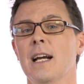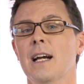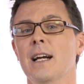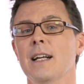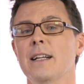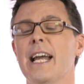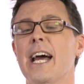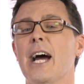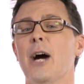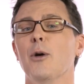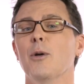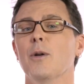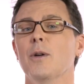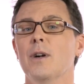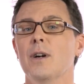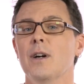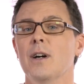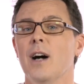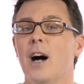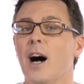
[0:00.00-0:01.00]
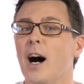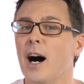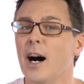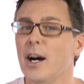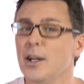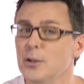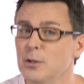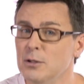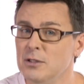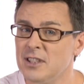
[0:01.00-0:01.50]
Now,
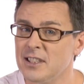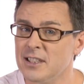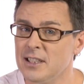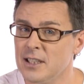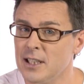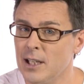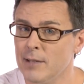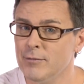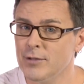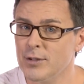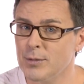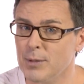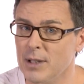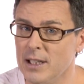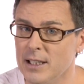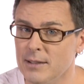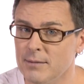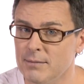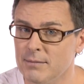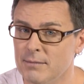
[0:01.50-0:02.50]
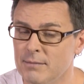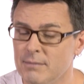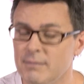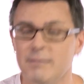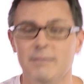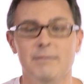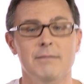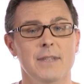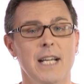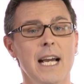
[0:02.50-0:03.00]
are you sitting comfortably?
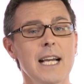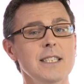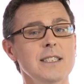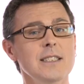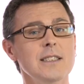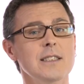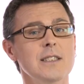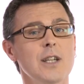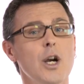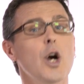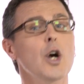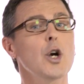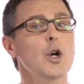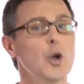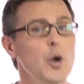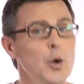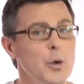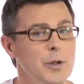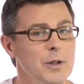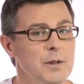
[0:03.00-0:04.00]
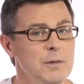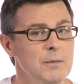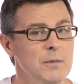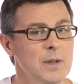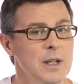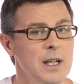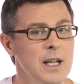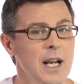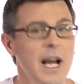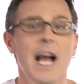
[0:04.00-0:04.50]
Yes? Good.
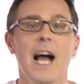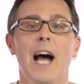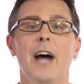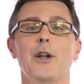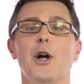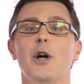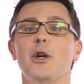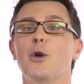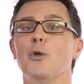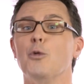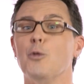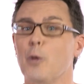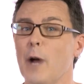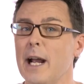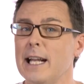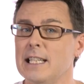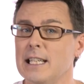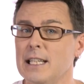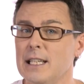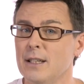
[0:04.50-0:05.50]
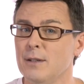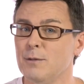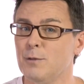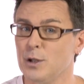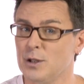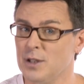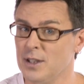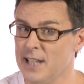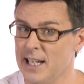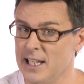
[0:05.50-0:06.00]
And are you ready for
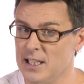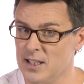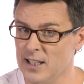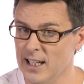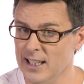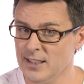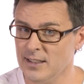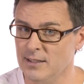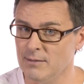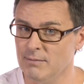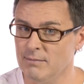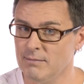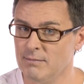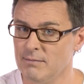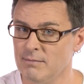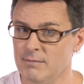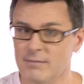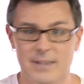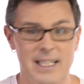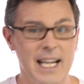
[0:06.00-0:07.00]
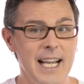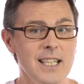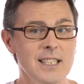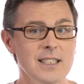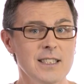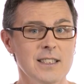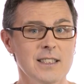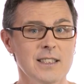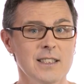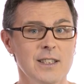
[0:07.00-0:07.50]
today's lesson?
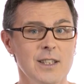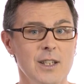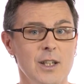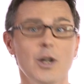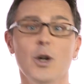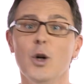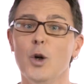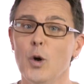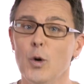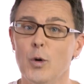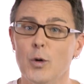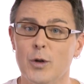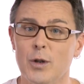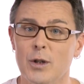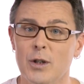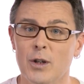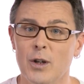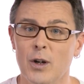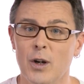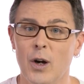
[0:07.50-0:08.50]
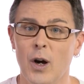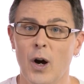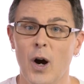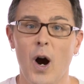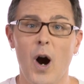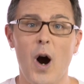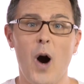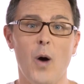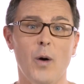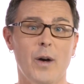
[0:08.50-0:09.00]
Yes? Good.
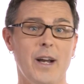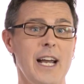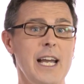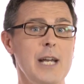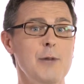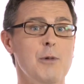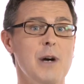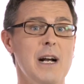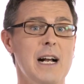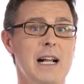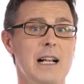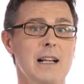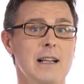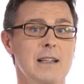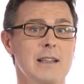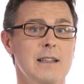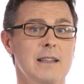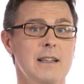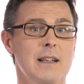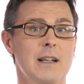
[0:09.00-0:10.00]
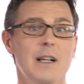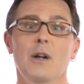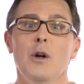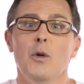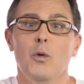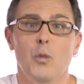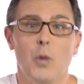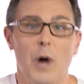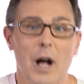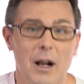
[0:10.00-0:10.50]
Okay,
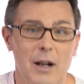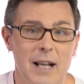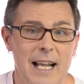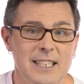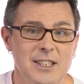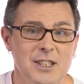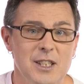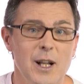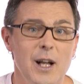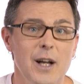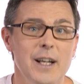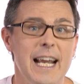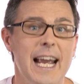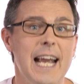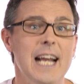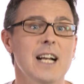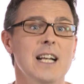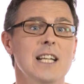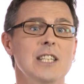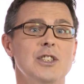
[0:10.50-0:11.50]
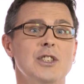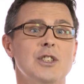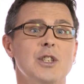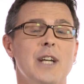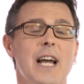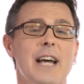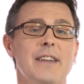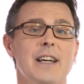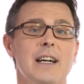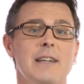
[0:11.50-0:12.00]
well, let's learn English
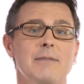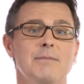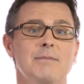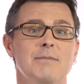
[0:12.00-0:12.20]
together.